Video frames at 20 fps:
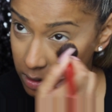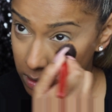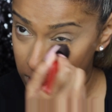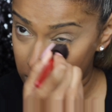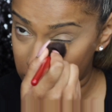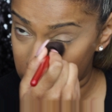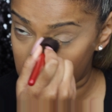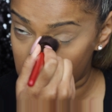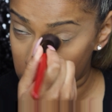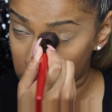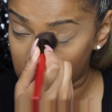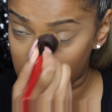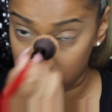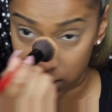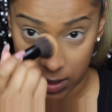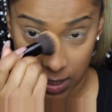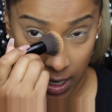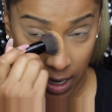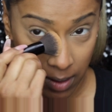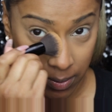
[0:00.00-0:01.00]
I'm just going
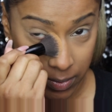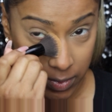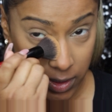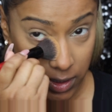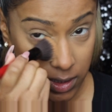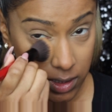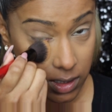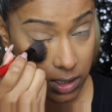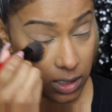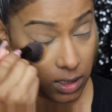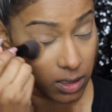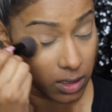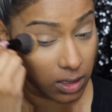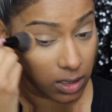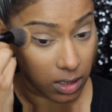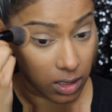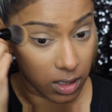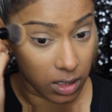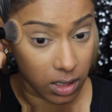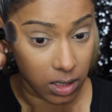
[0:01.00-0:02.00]
to tap this in.
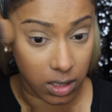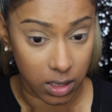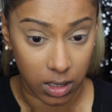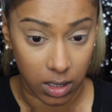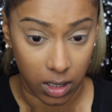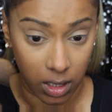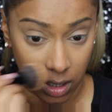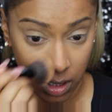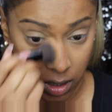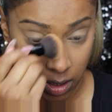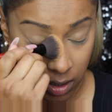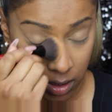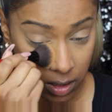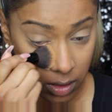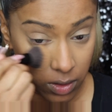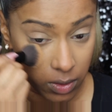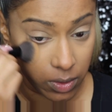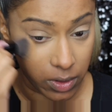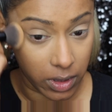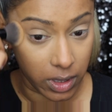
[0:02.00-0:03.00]

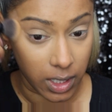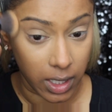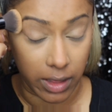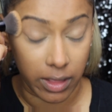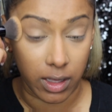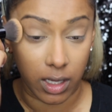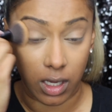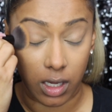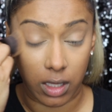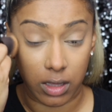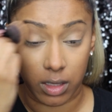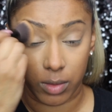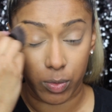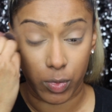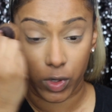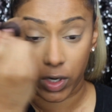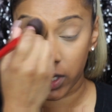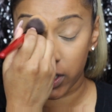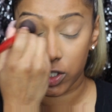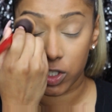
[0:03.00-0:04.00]
Nothing on the
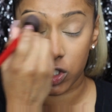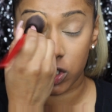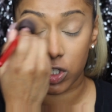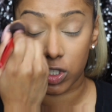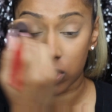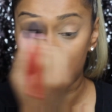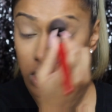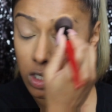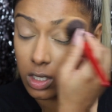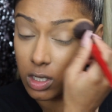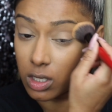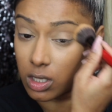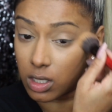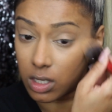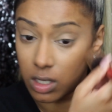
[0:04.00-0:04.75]
brush.